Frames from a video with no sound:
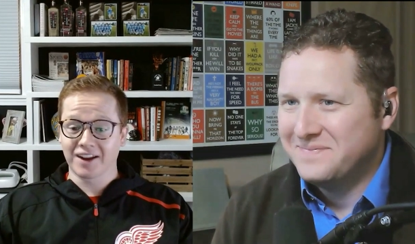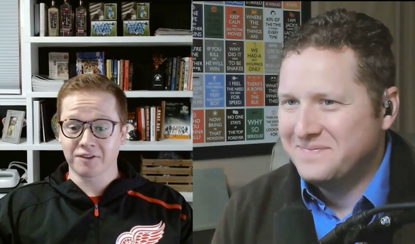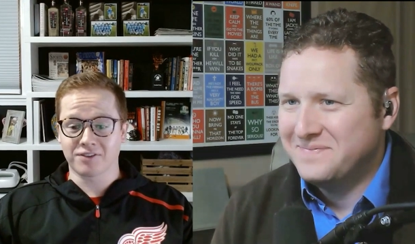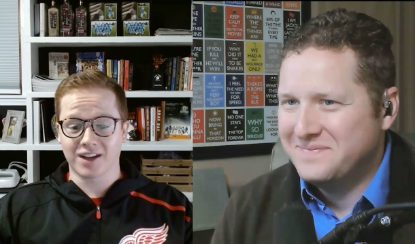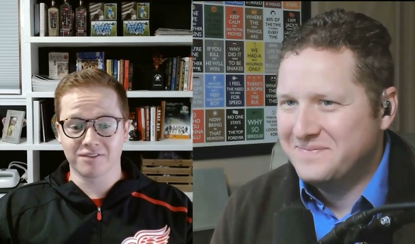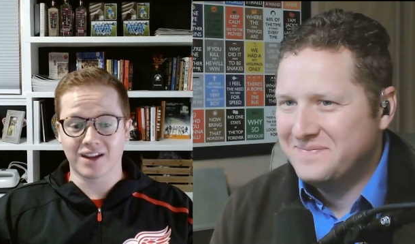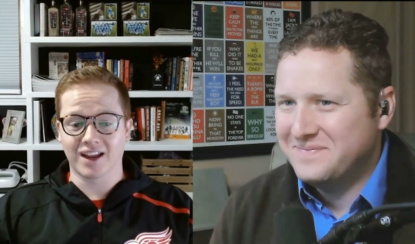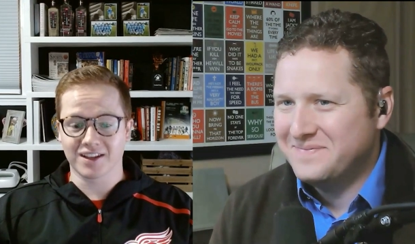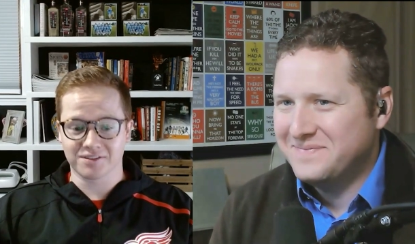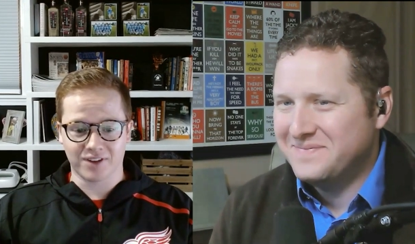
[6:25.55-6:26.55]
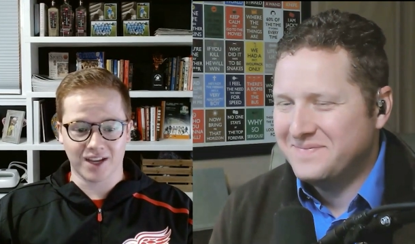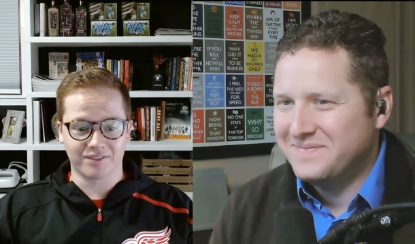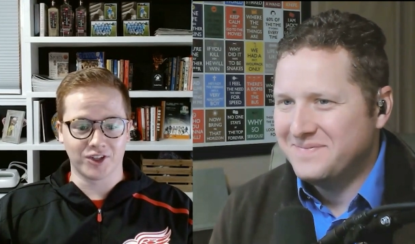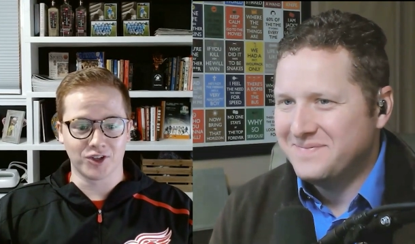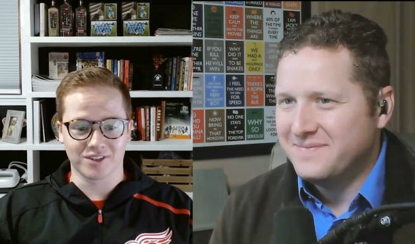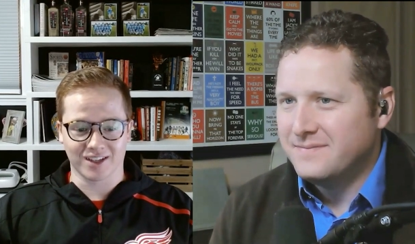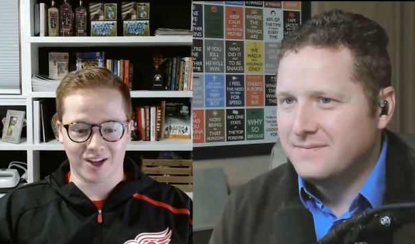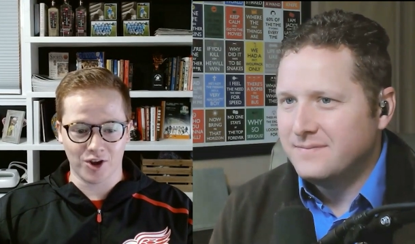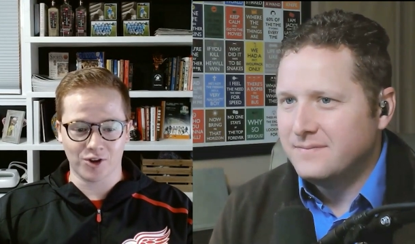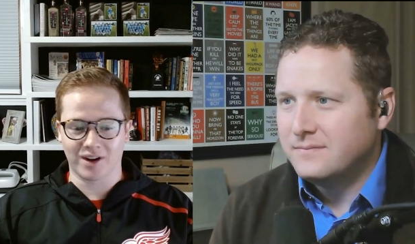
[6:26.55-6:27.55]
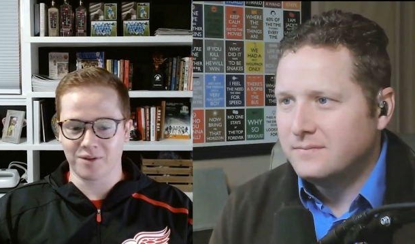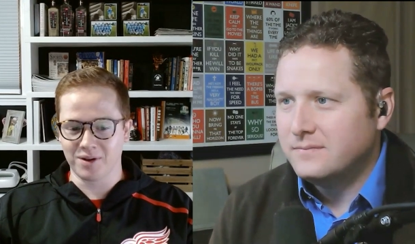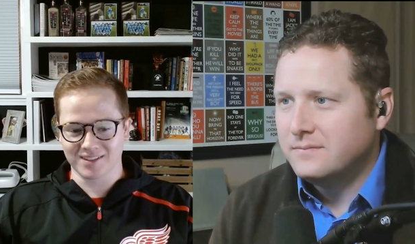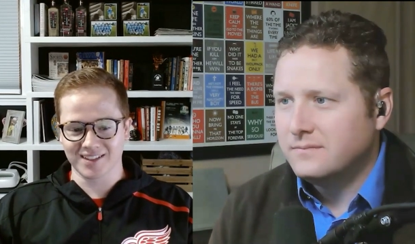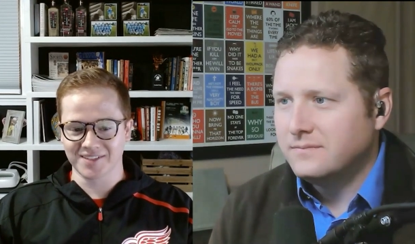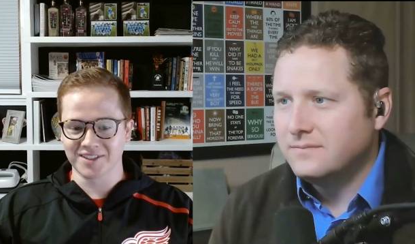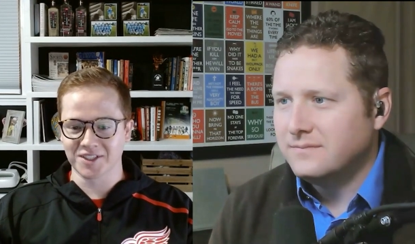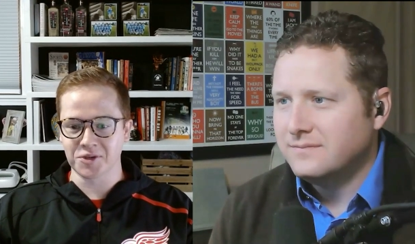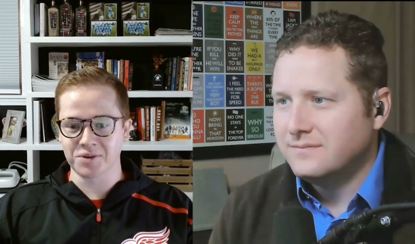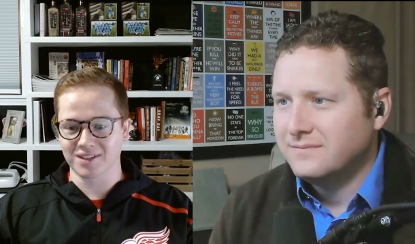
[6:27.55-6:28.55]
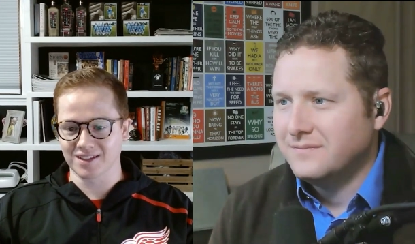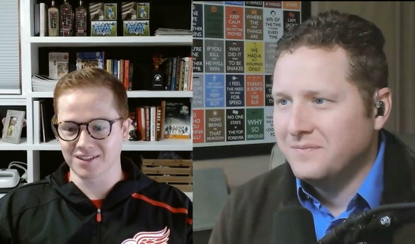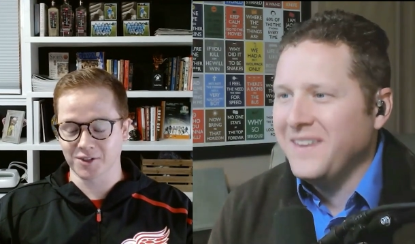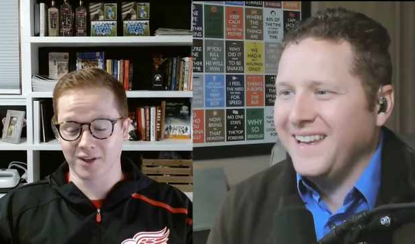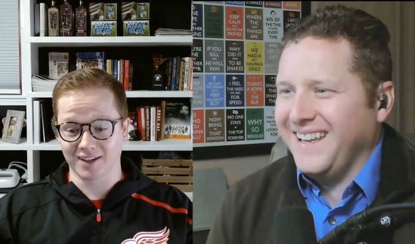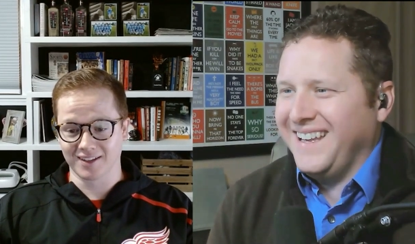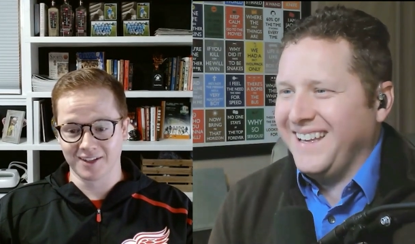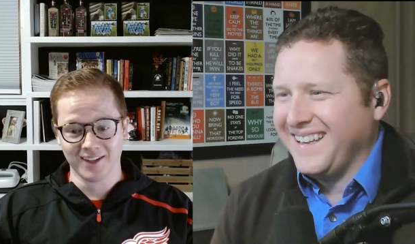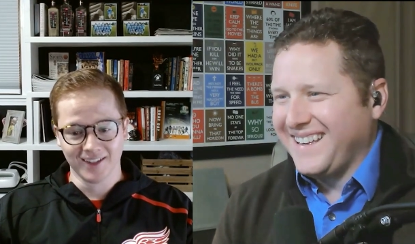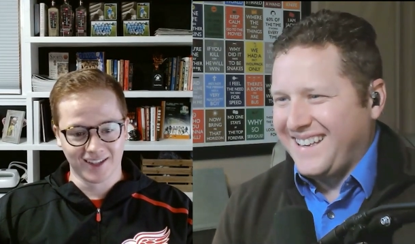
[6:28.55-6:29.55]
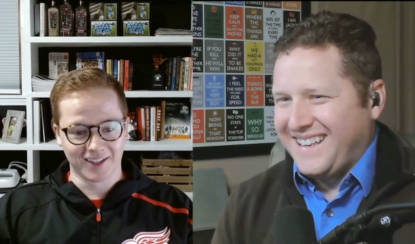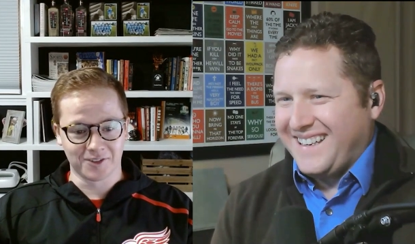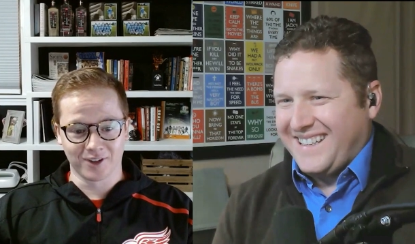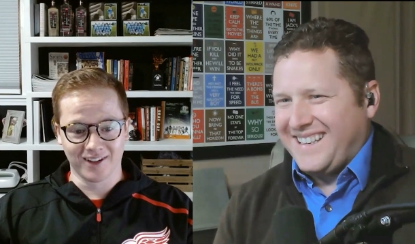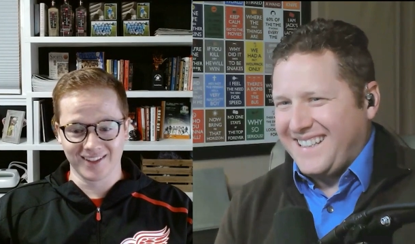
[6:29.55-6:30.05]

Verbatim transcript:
Speaker 1: I, five. I guess five years ago, I wasn't even doing this, so I, it's really